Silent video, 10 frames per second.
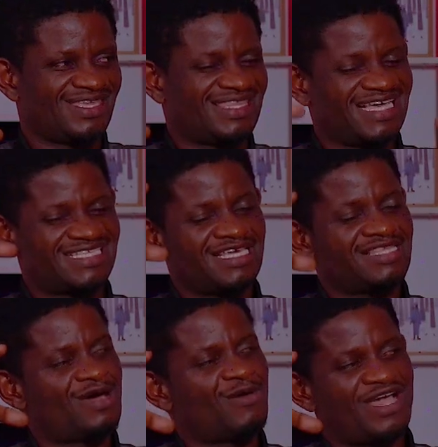They are seeing
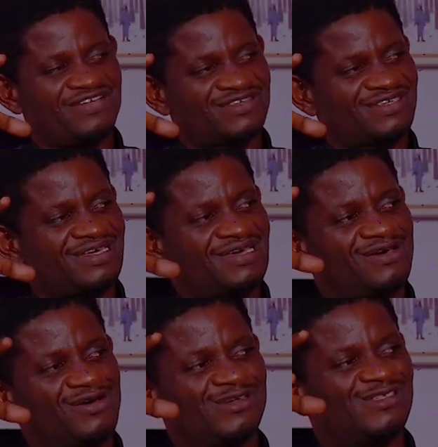their wives
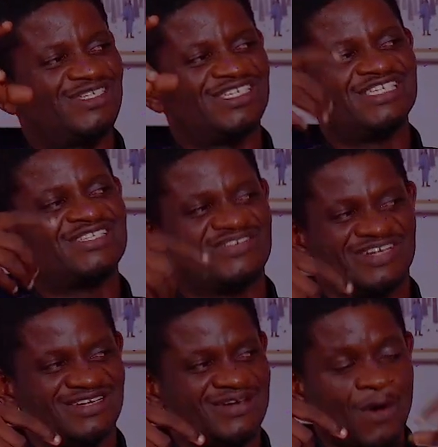on G string
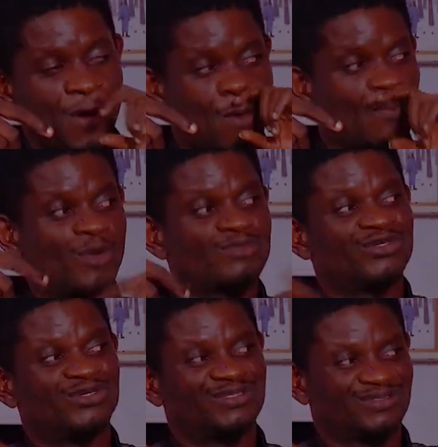or bomb
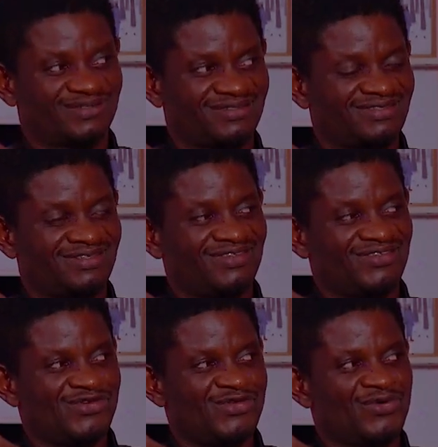shot, okay.
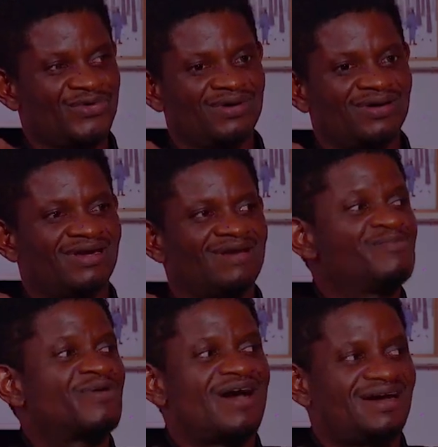you know,
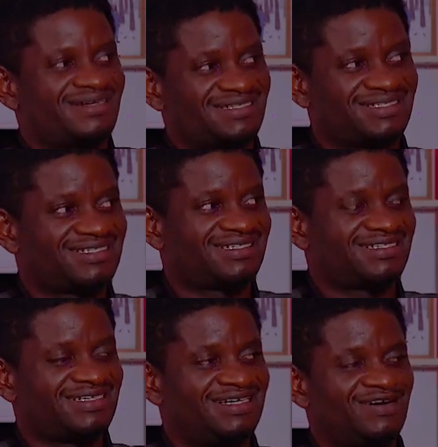bra
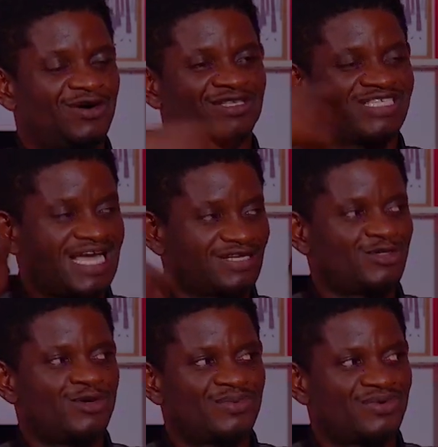eh, or tap
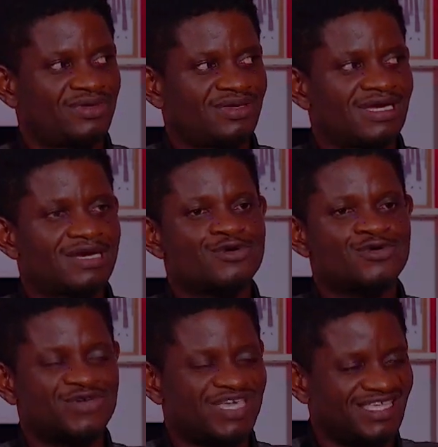top,
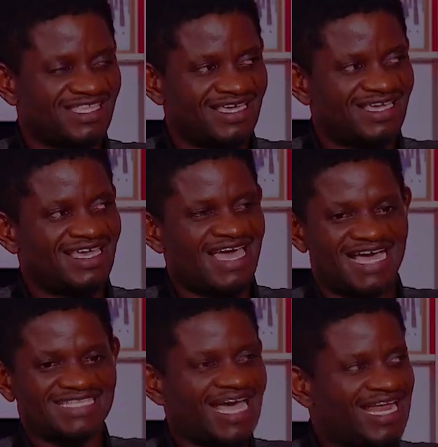cooking.
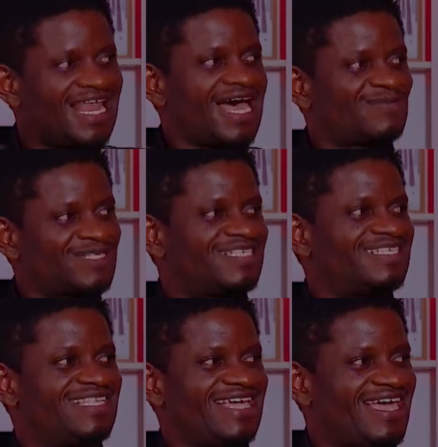And that lapse is
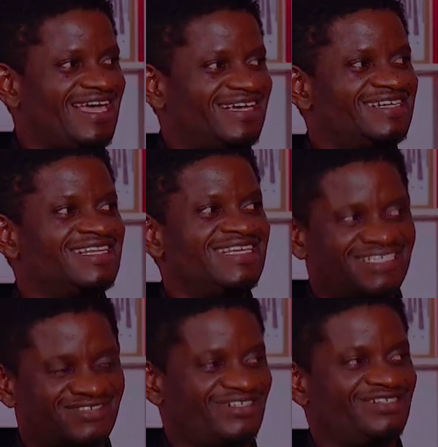there,
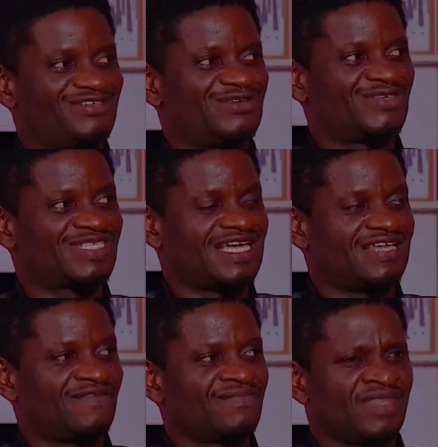glittering, you understand?
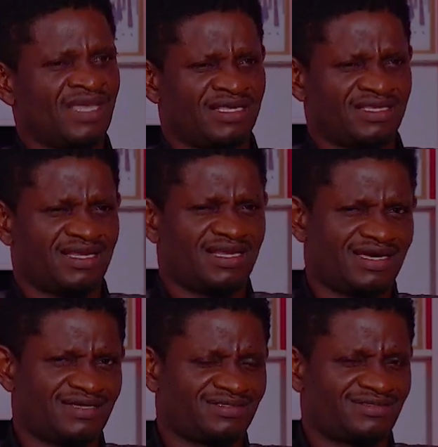Mm. And they are
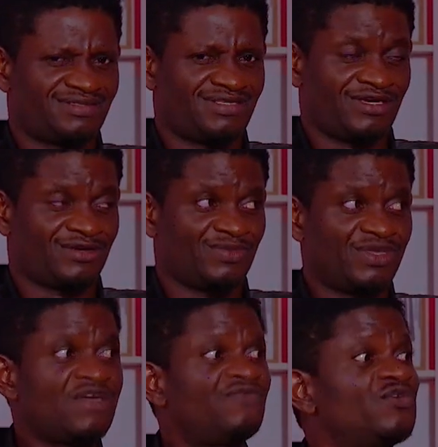like, damn,
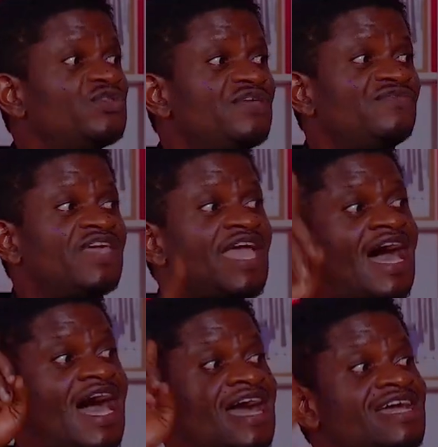even if they
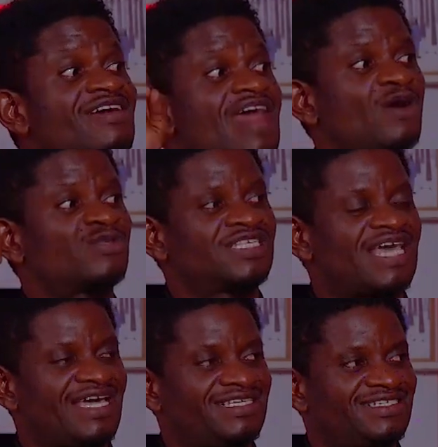are angry outside,